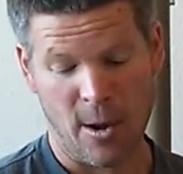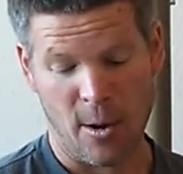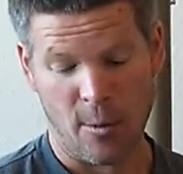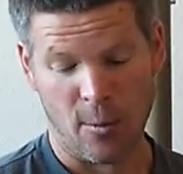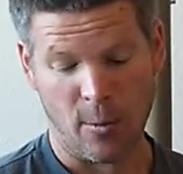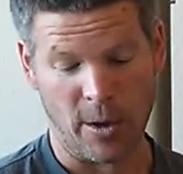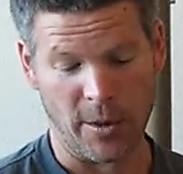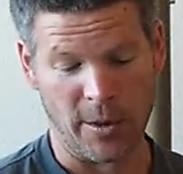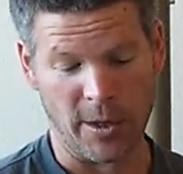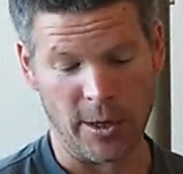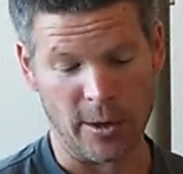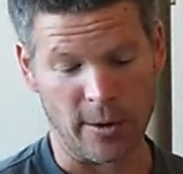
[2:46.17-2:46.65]

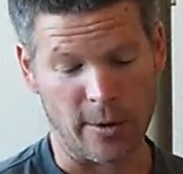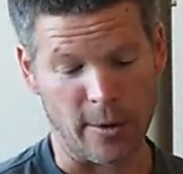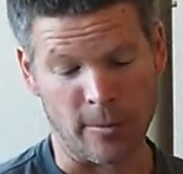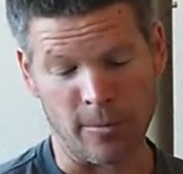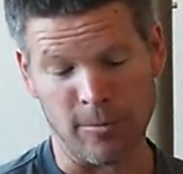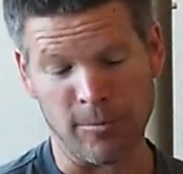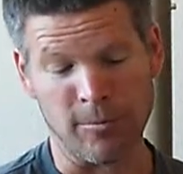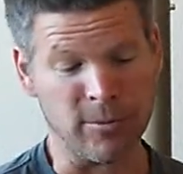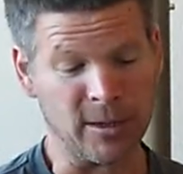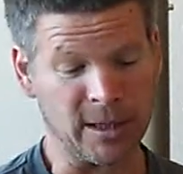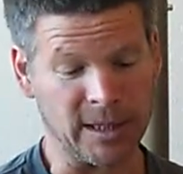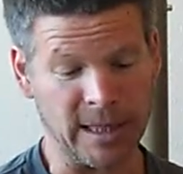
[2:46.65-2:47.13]
whether
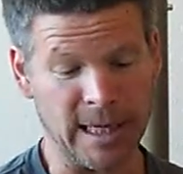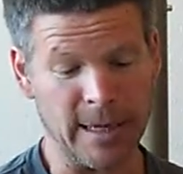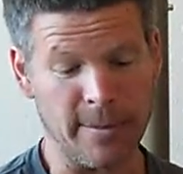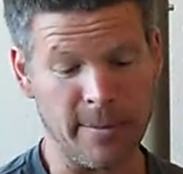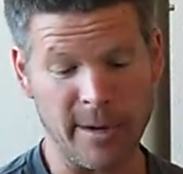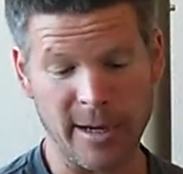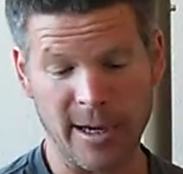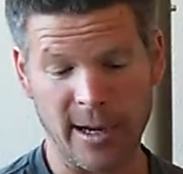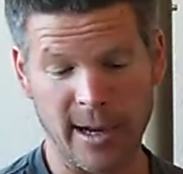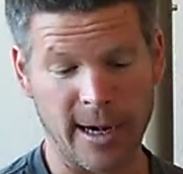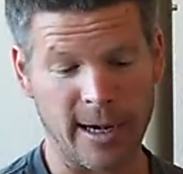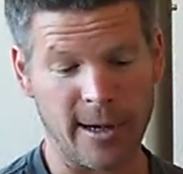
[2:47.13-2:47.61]
you're
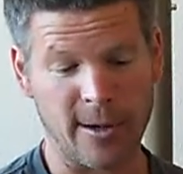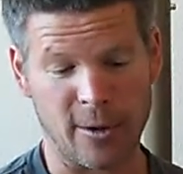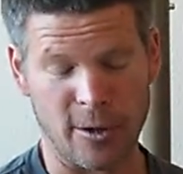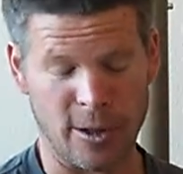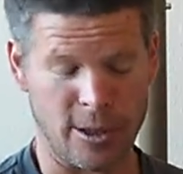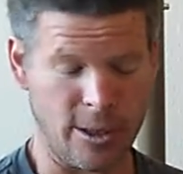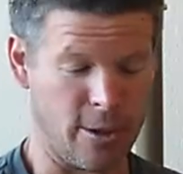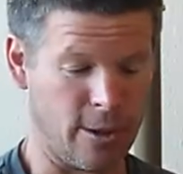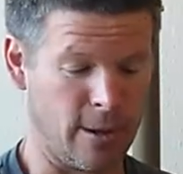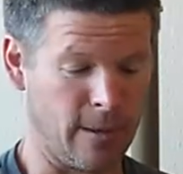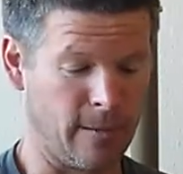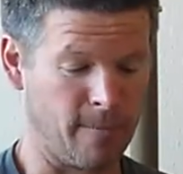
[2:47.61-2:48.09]
sleeping on it or
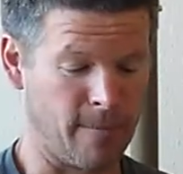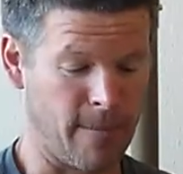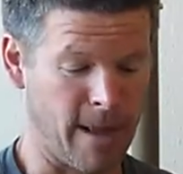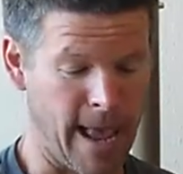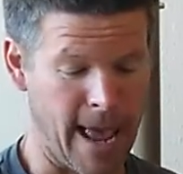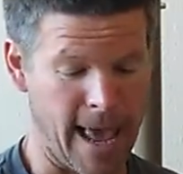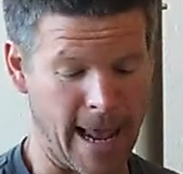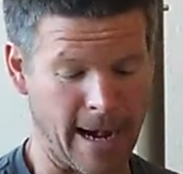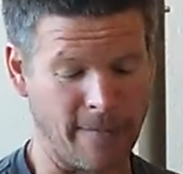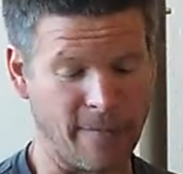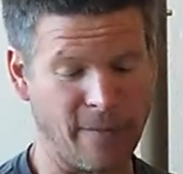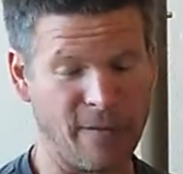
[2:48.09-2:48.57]
you're
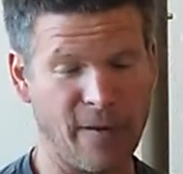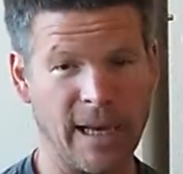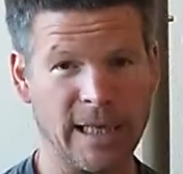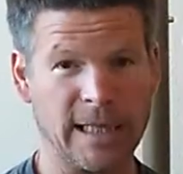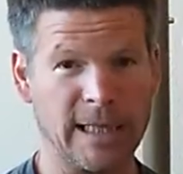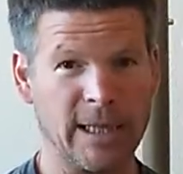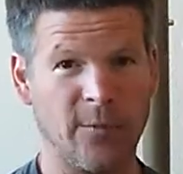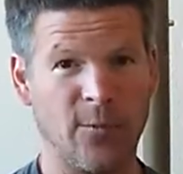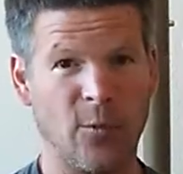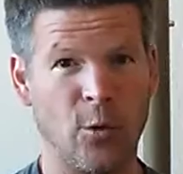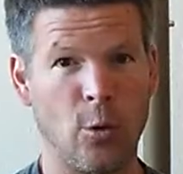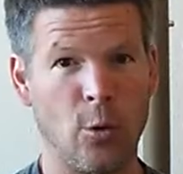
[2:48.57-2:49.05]
at a
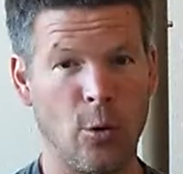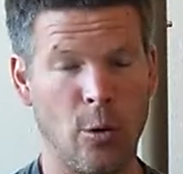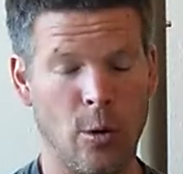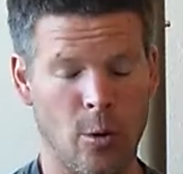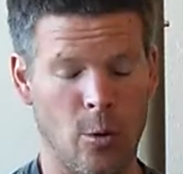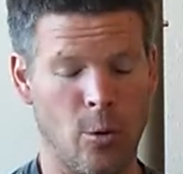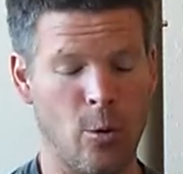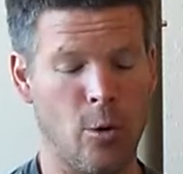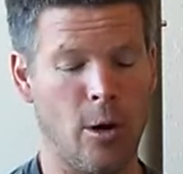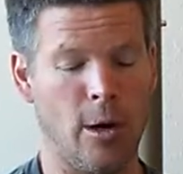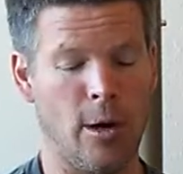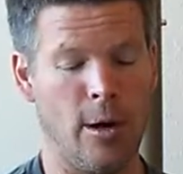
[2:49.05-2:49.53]
festival
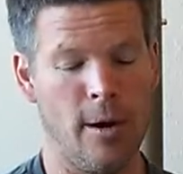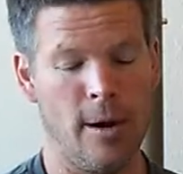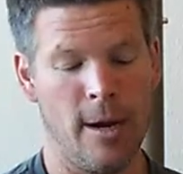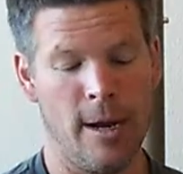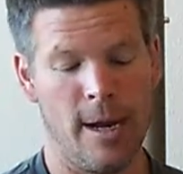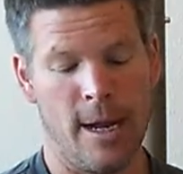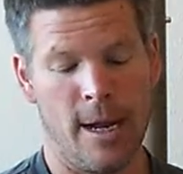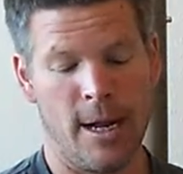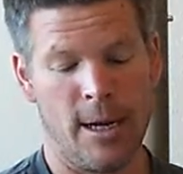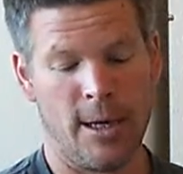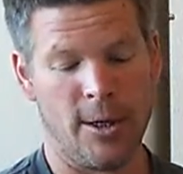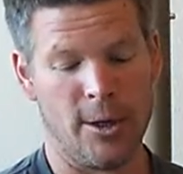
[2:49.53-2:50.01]
or
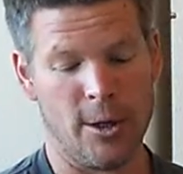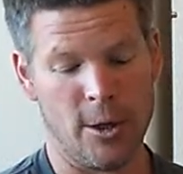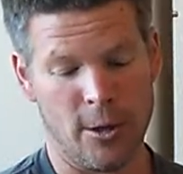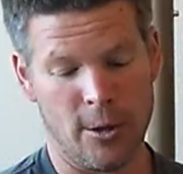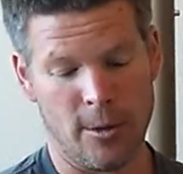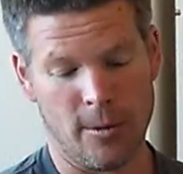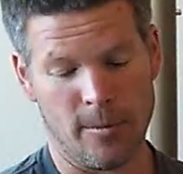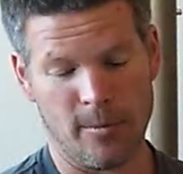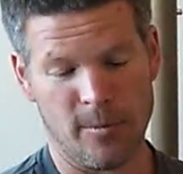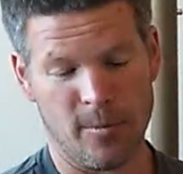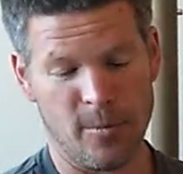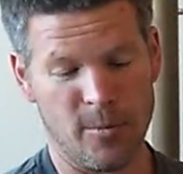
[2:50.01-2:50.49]

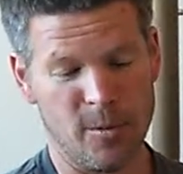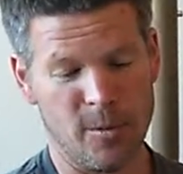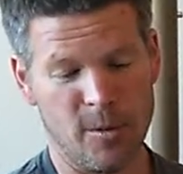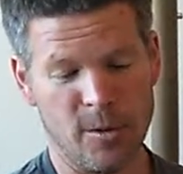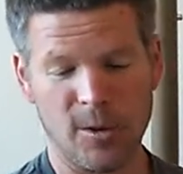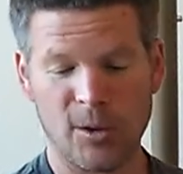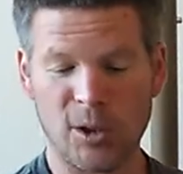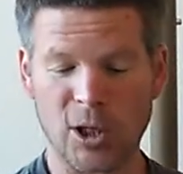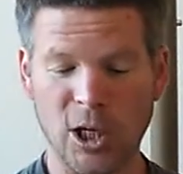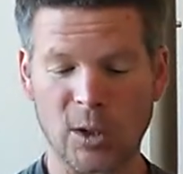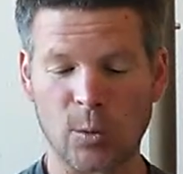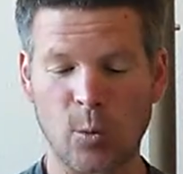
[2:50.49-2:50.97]
you're
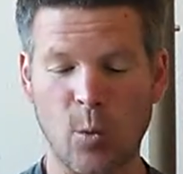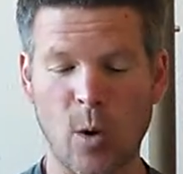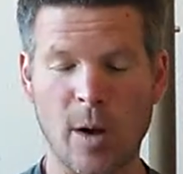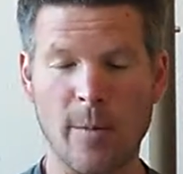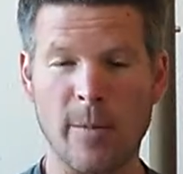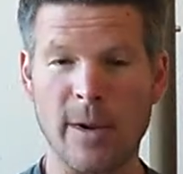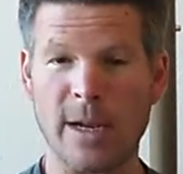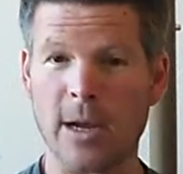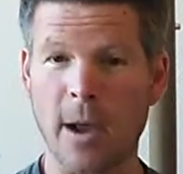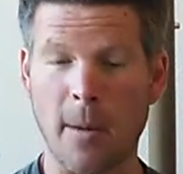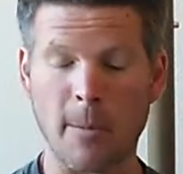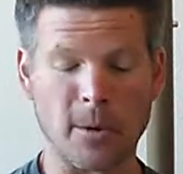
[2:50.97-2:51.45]
just want
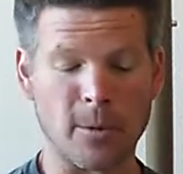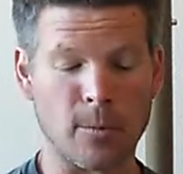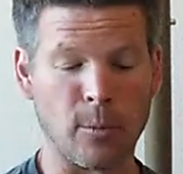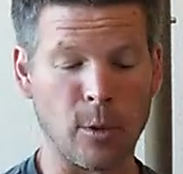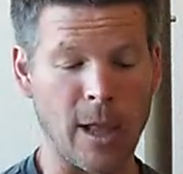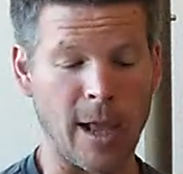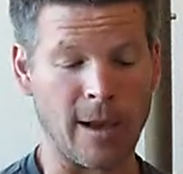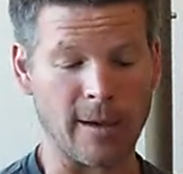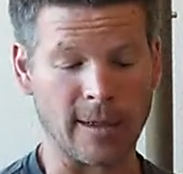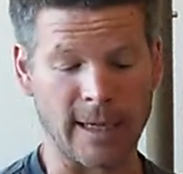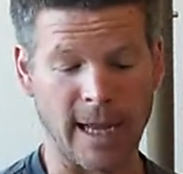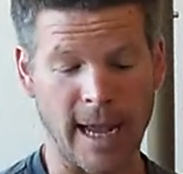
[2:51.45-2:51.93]
to be
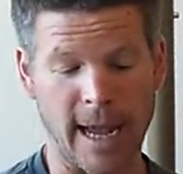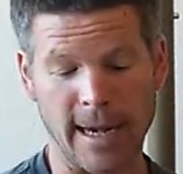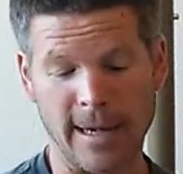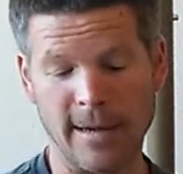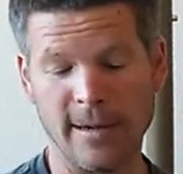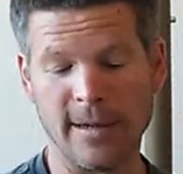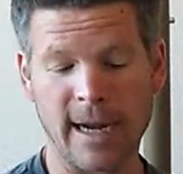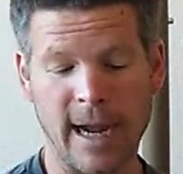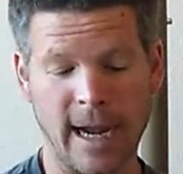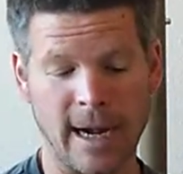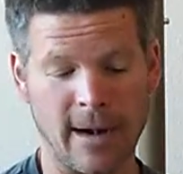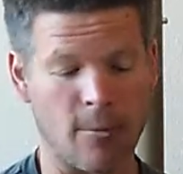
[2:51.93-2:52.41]
comfortable outside
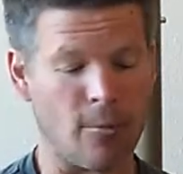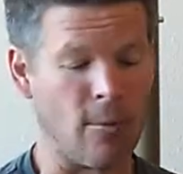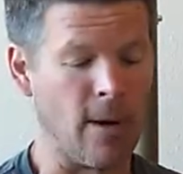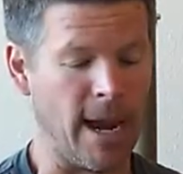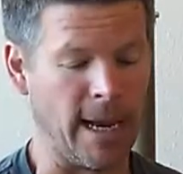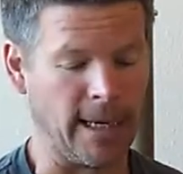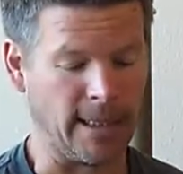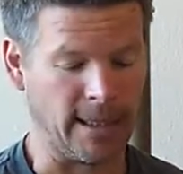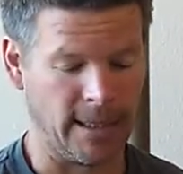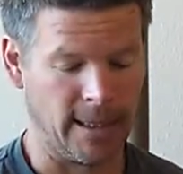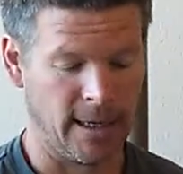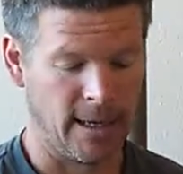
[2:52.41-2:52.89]
and kind of
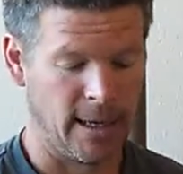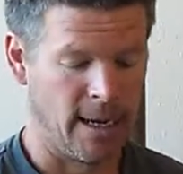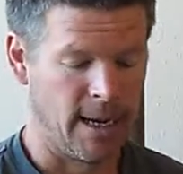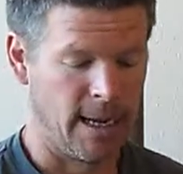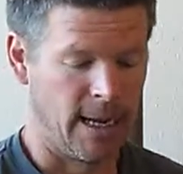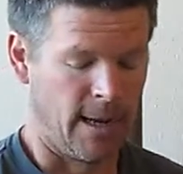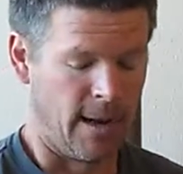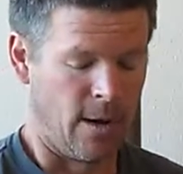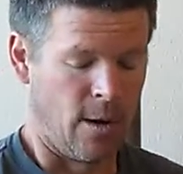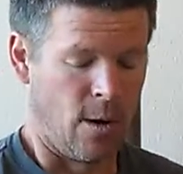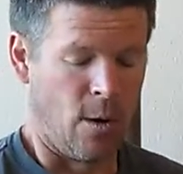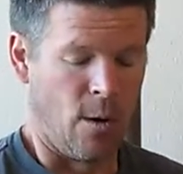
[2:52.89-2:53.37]
rest.
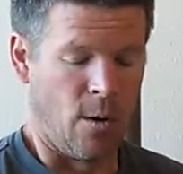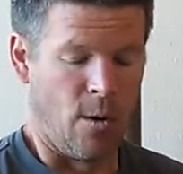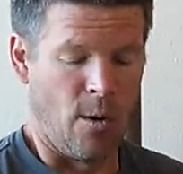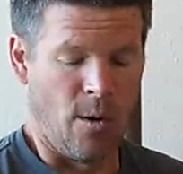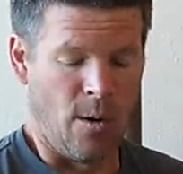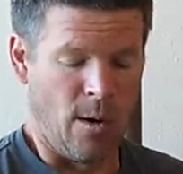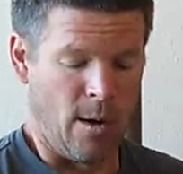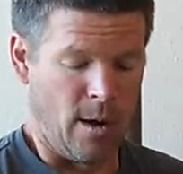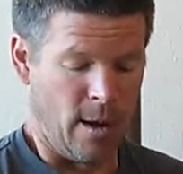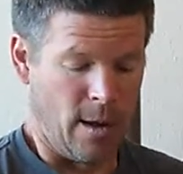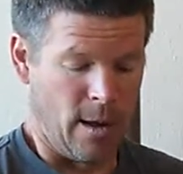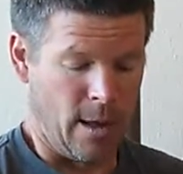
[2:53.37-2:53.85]

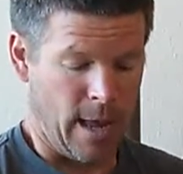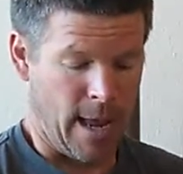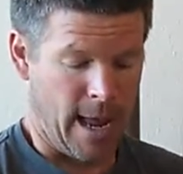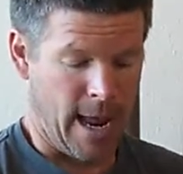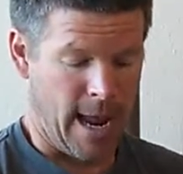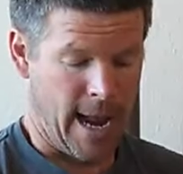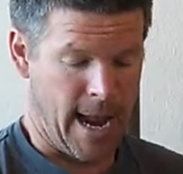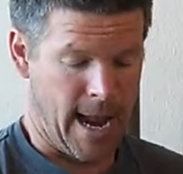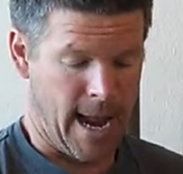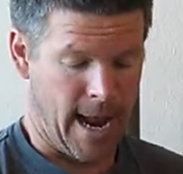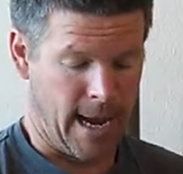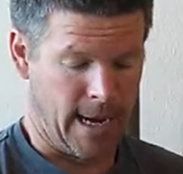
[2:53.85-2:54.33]

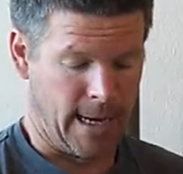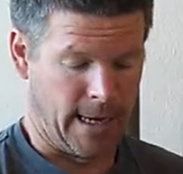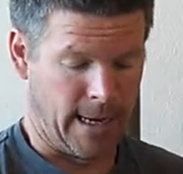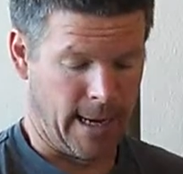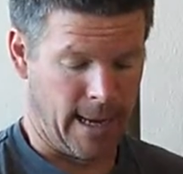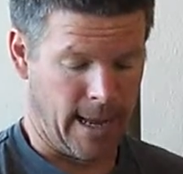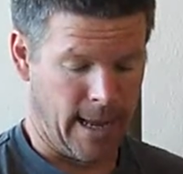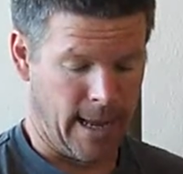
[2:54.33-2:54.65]
And